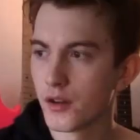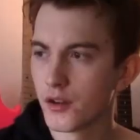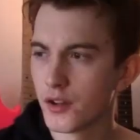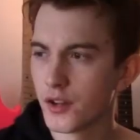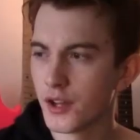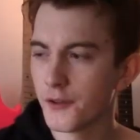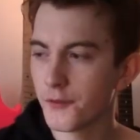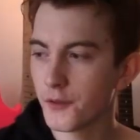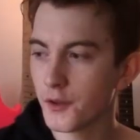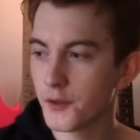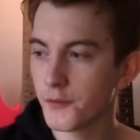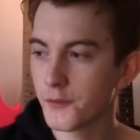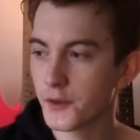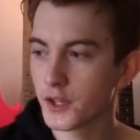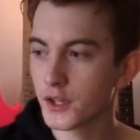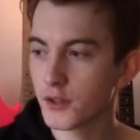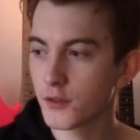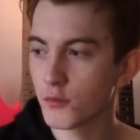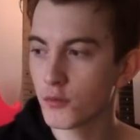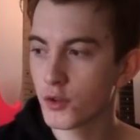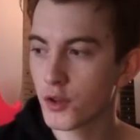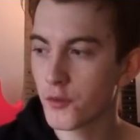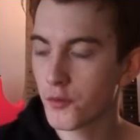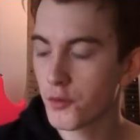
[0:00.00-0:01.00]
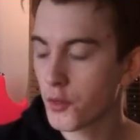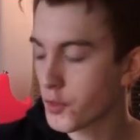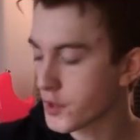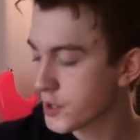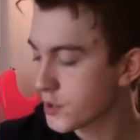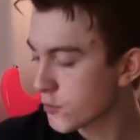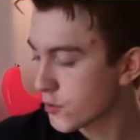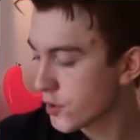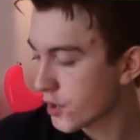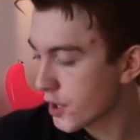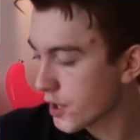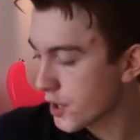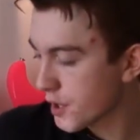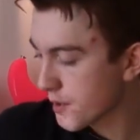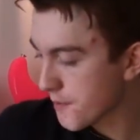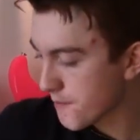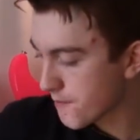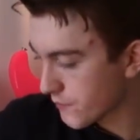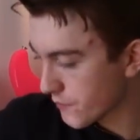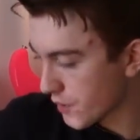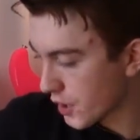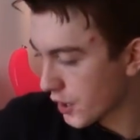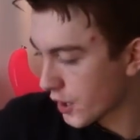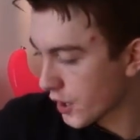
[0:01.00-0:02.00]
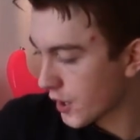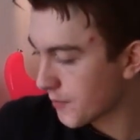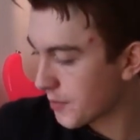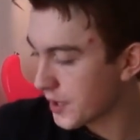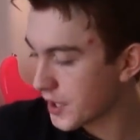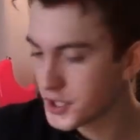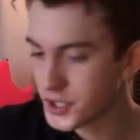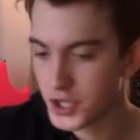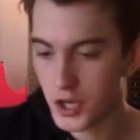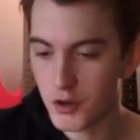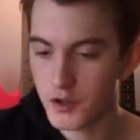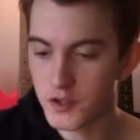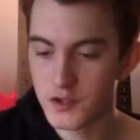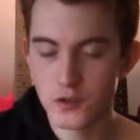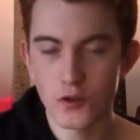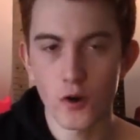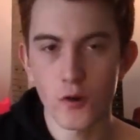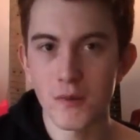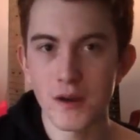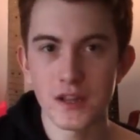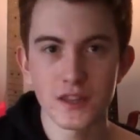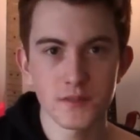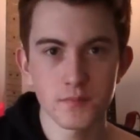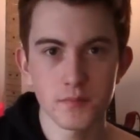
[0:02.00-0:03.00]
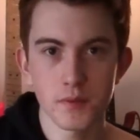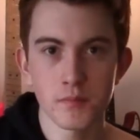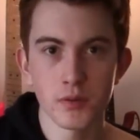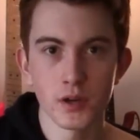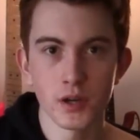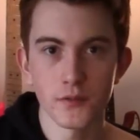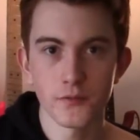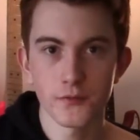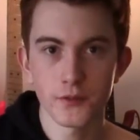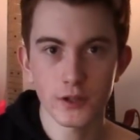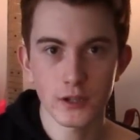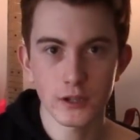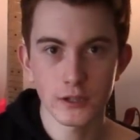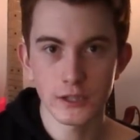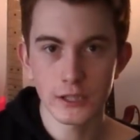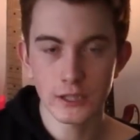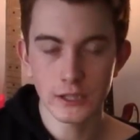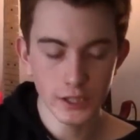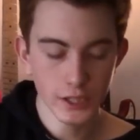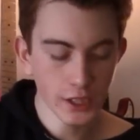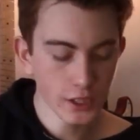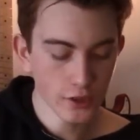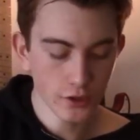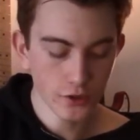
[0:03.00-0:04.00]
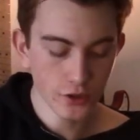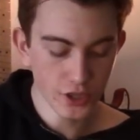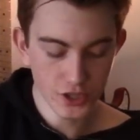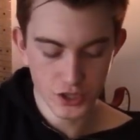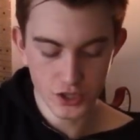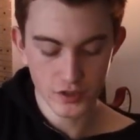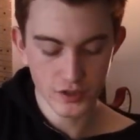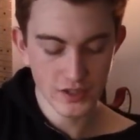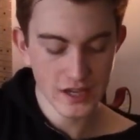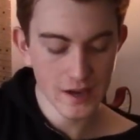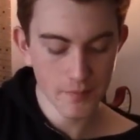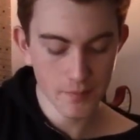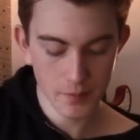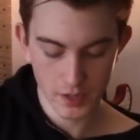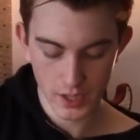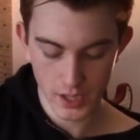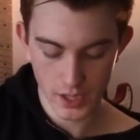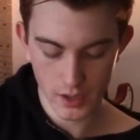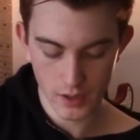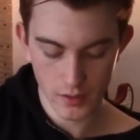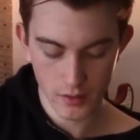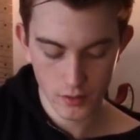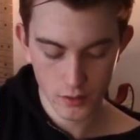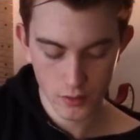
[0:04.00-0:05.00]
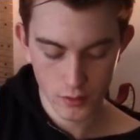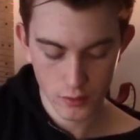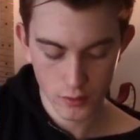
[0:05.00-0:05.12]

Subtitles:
the thing with an arpeggio, it's not meant to be perfectly clean unless you're tapping it.